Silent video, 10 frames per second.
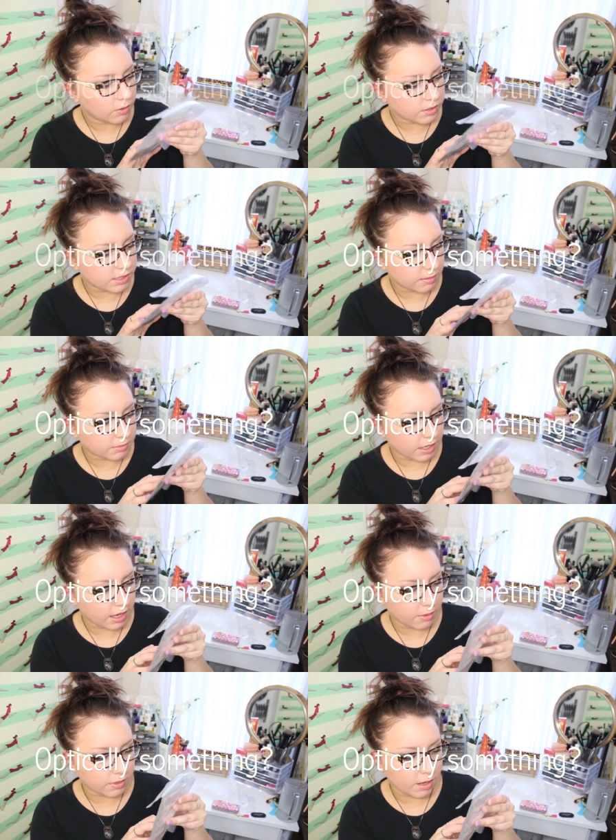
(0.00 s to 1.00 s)

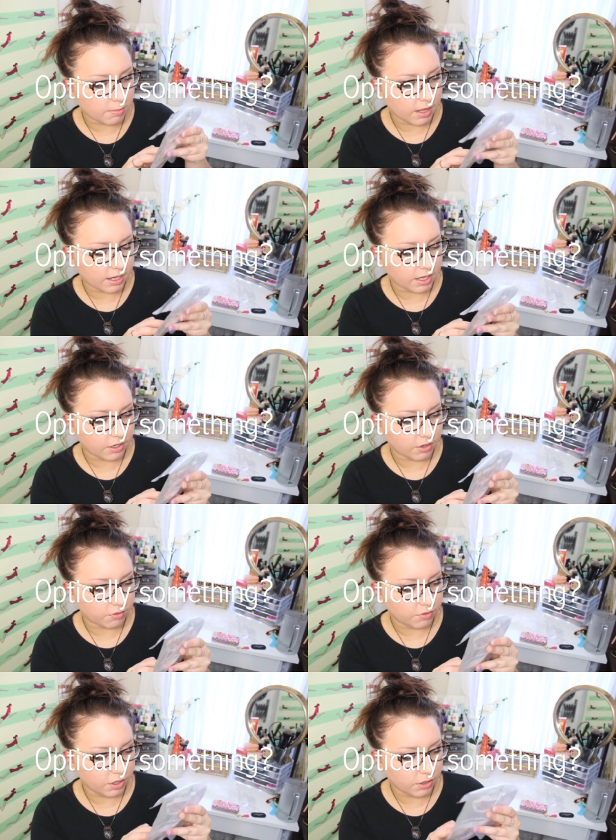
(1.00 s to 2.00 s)
something without blocking your
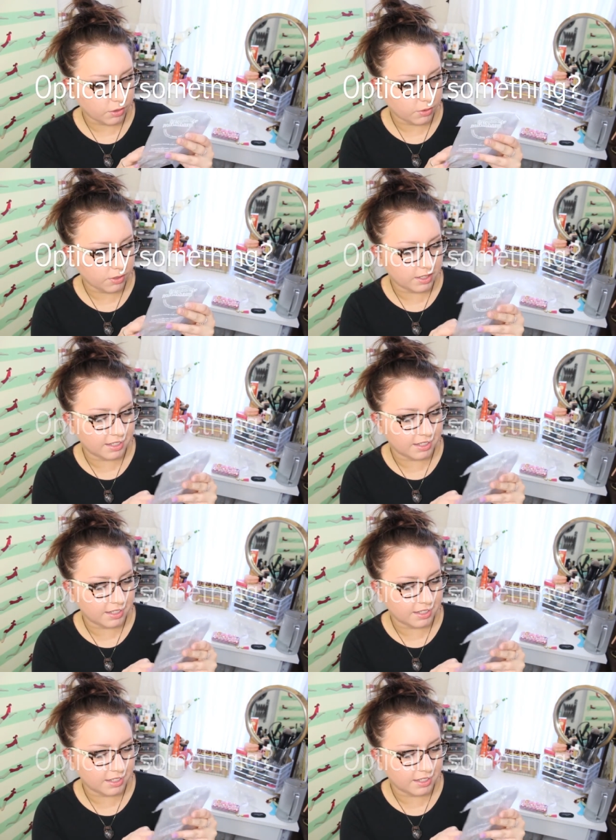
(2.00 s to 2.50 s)
view.